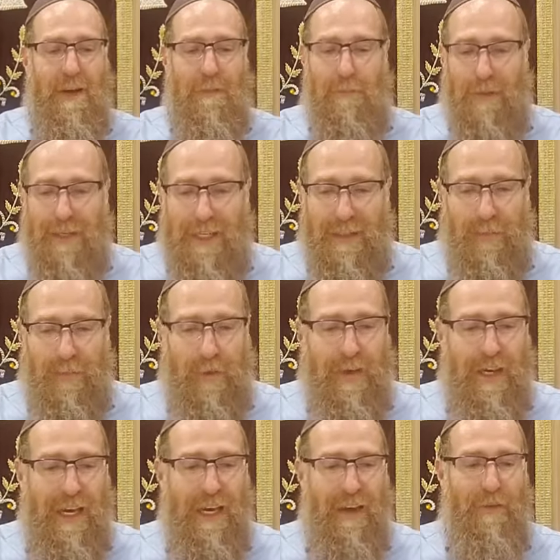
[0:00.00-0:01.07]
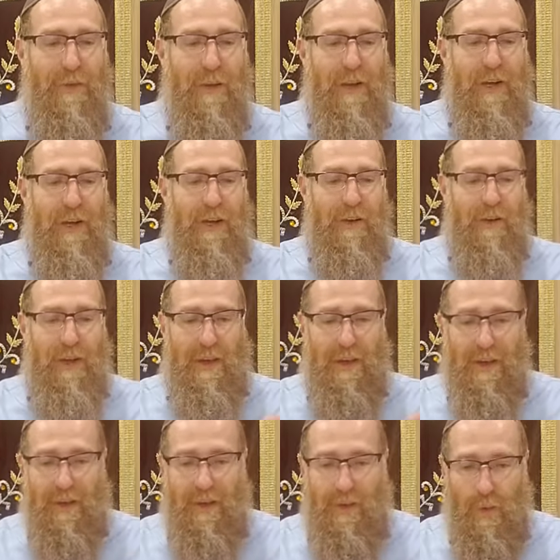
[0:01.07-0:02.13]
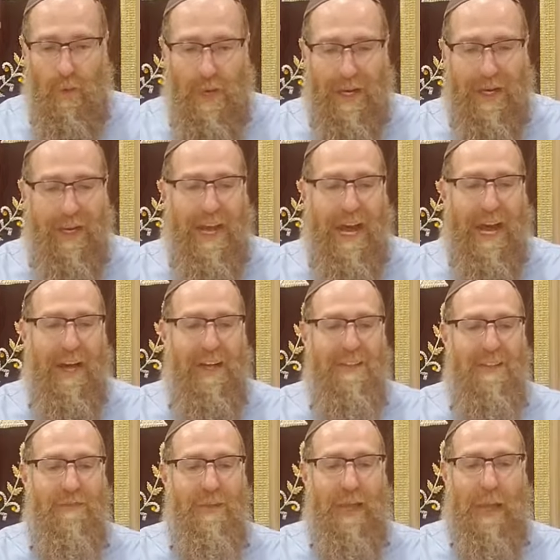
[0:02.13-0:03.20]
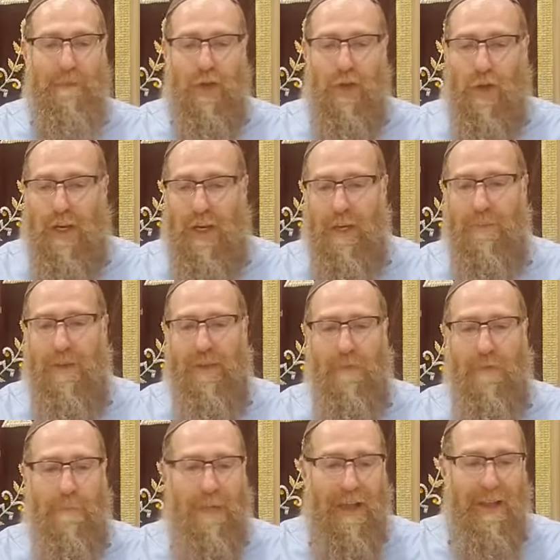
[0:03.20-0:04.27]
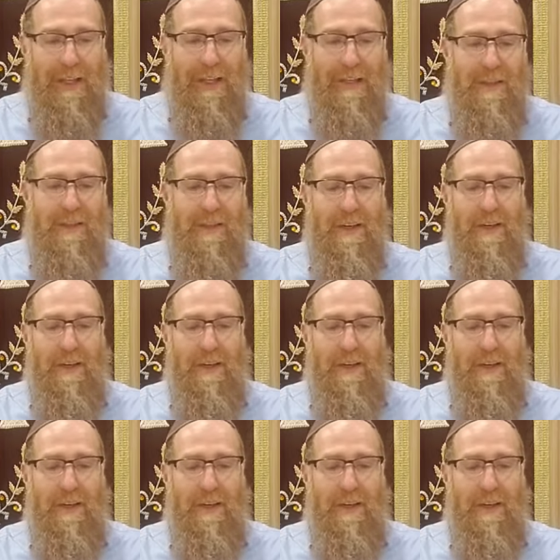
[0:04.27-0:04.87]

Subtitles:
please forgive the wicked acts, the lapshoim and the rebellions,